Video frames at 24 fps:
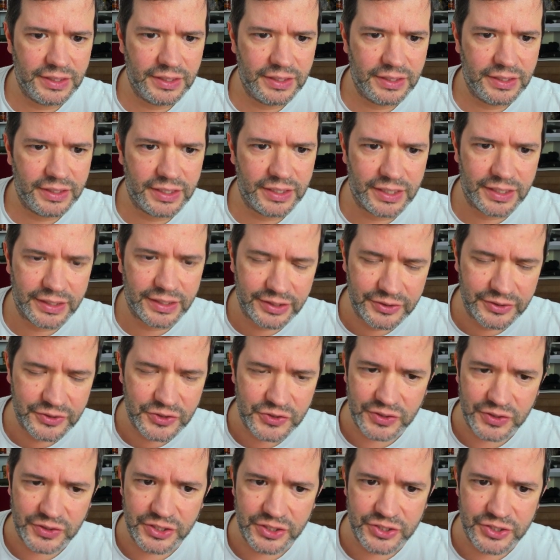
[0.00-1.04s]
Uh,
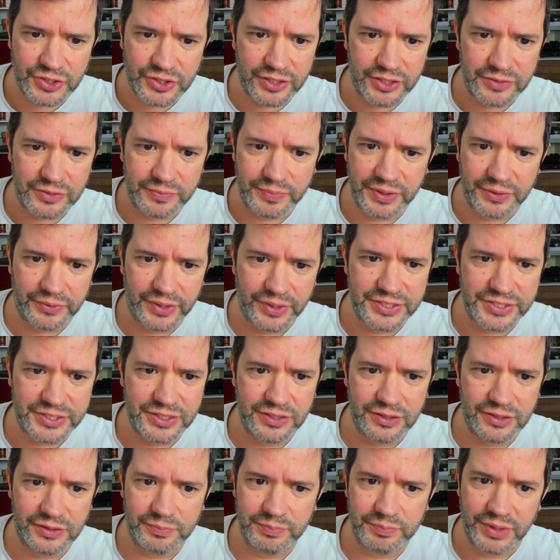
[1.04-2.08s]
usually you try to be
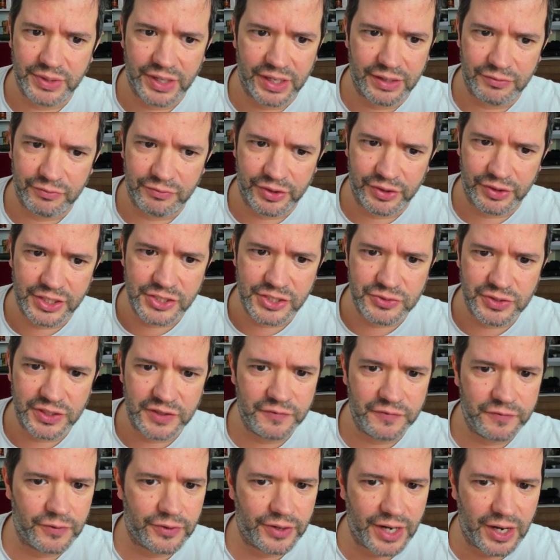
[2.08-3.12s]
rescued eh, within
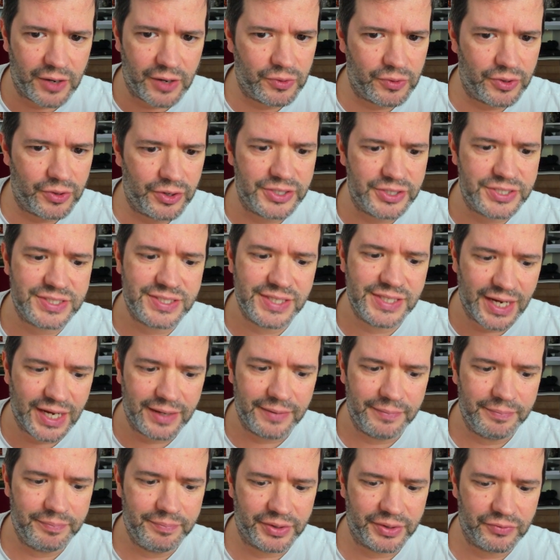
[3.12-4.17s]
24 hours. Yeah,
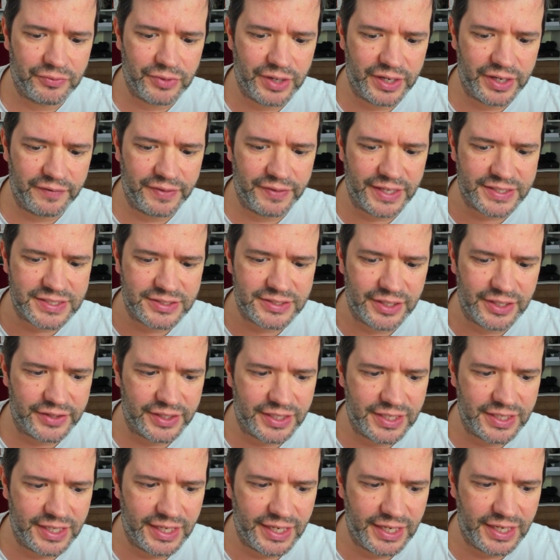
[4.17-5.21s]
but what if that's not the
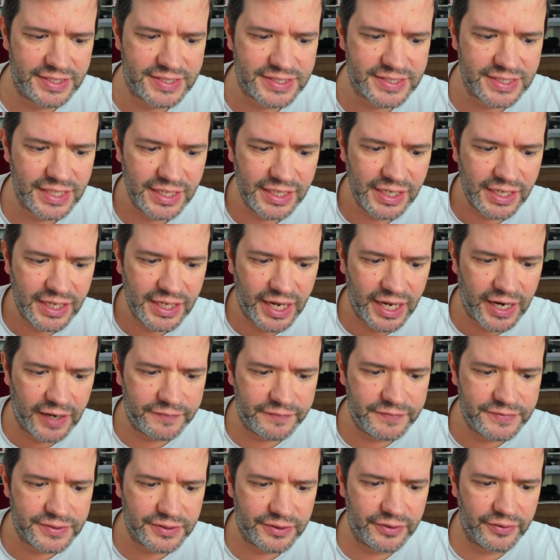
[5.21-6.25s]
case?
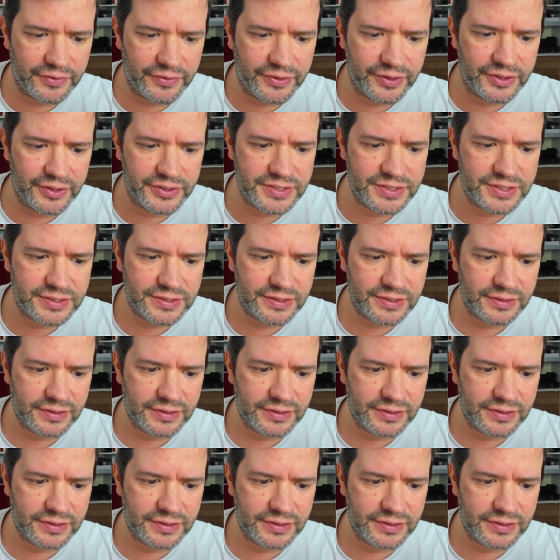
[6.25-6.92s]
After there's